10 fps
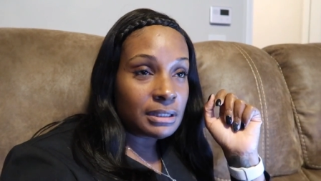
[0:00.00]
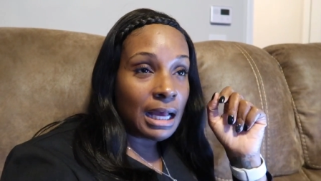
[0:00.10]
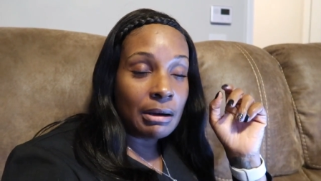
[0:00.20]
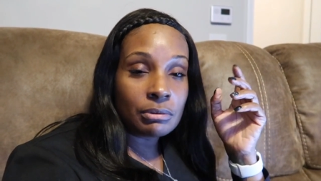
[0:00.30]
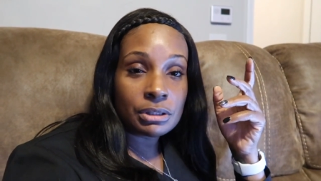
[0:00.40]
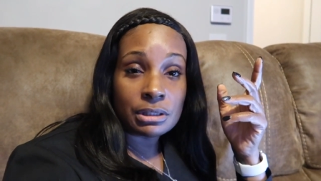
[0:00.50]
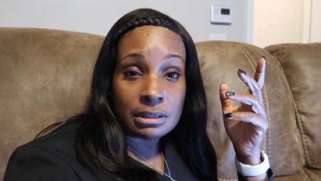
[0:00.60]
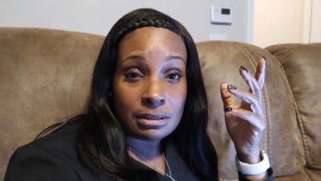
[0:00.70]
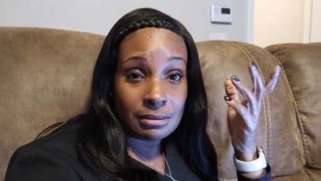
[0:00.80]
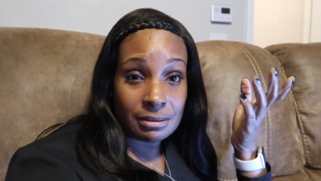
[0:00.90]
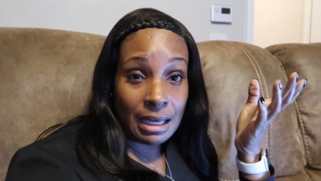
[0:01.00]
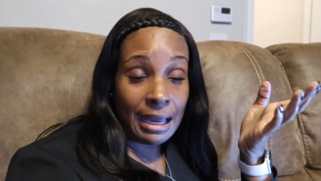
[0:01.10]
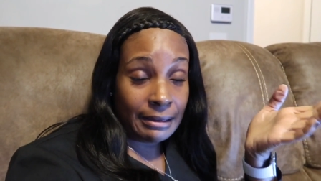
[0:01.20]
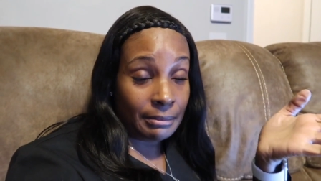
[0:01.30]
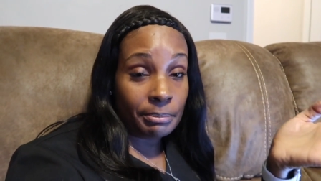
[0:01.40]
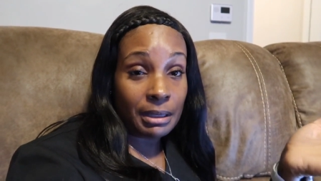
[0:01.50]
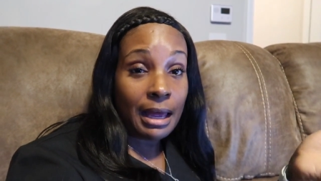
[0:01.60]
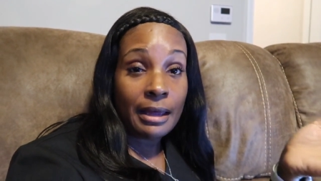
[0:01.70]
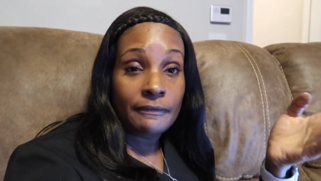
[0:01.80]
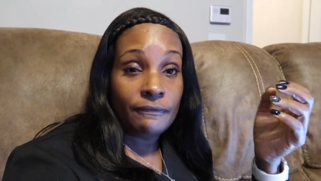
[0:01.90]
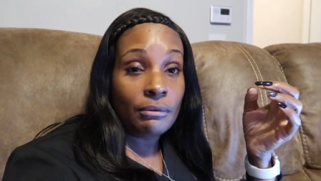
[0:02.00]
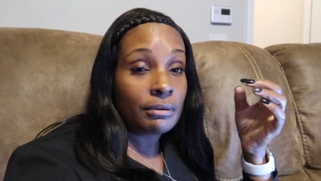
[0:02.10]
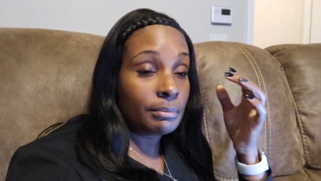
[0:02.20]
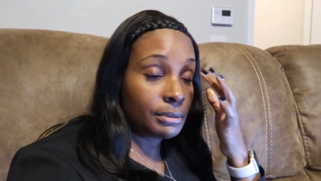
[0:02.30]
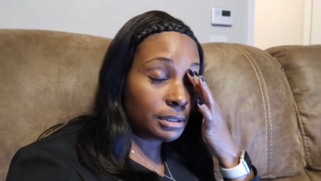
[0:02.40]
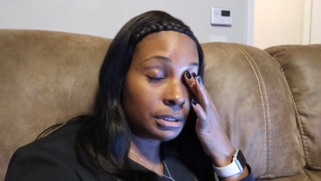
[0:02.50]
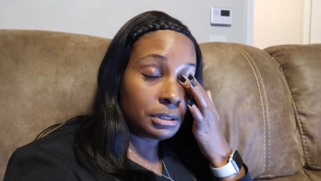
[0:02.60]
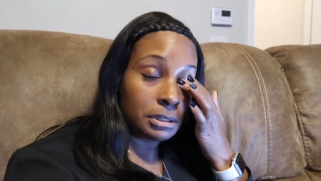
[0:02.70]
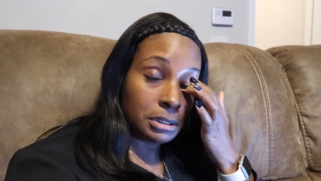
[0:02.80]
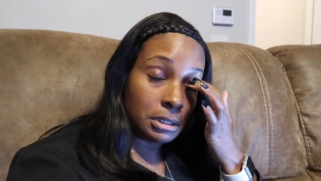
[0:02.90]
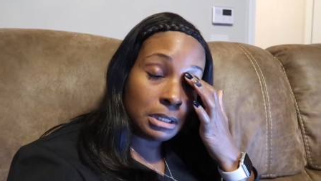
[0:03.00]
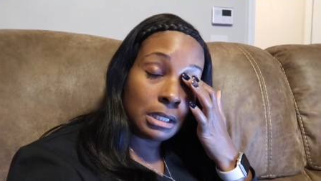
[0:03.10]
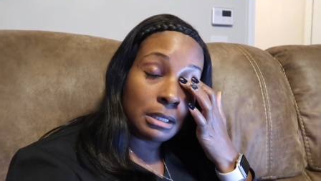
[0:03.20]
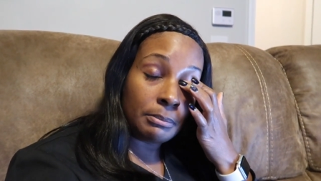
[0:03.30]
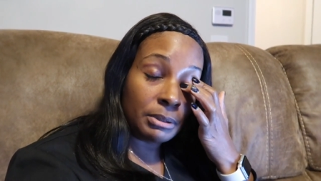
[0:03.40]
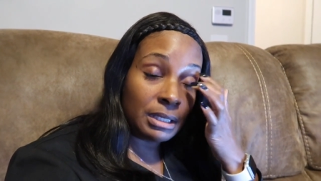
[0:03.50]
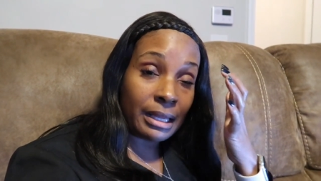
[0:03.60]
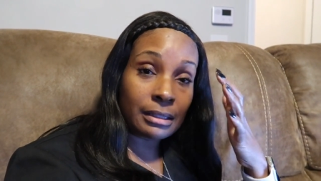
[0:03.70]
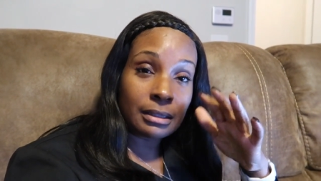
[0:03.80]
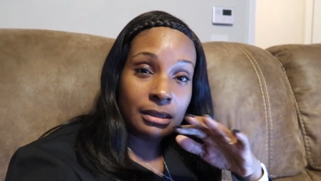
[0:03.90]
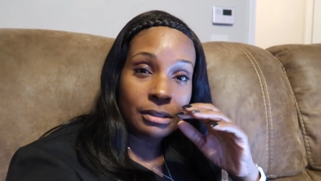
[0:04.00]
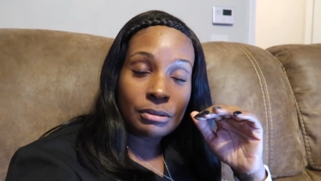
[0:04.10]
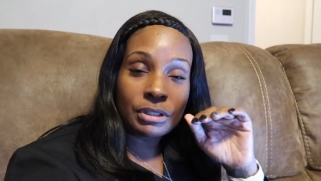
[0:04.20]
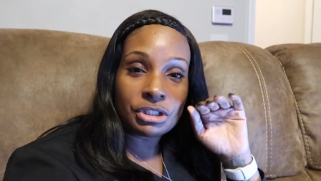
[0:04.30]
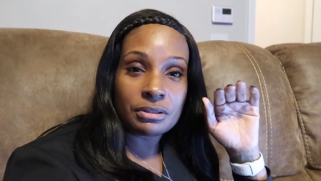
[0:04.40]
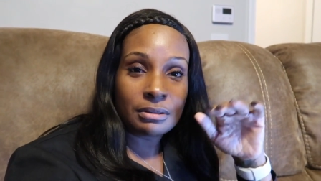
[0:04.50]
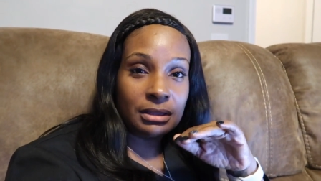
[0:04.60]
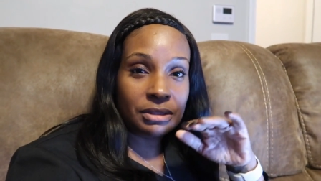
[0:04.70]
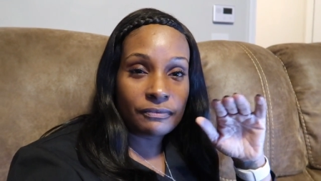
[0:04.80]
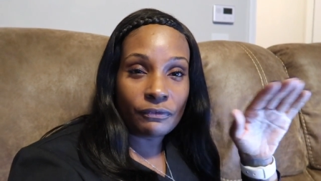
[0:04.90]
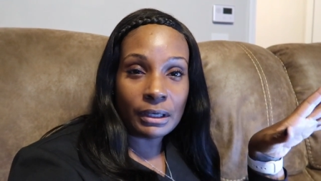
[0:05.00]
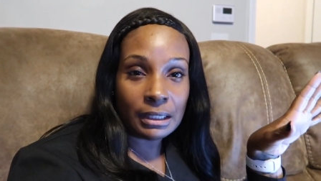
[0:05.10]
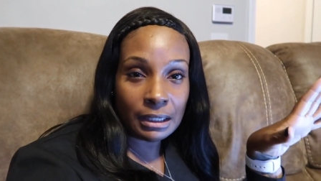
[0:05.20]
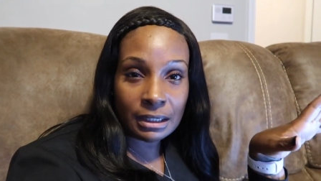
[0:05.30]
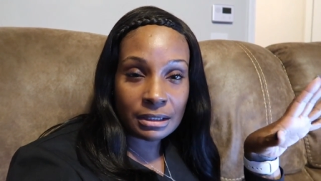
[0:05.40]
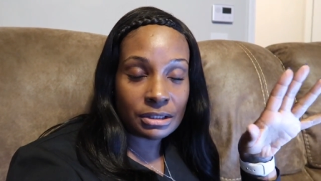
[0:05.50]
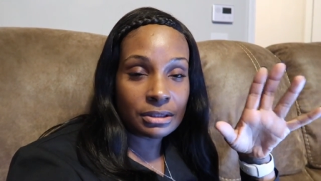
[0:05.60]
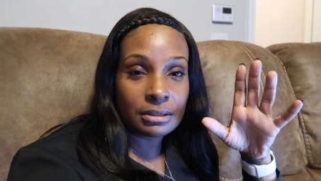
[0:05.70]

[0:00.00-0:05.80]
I was I had applied for the position to um, be like, you know, the, the front end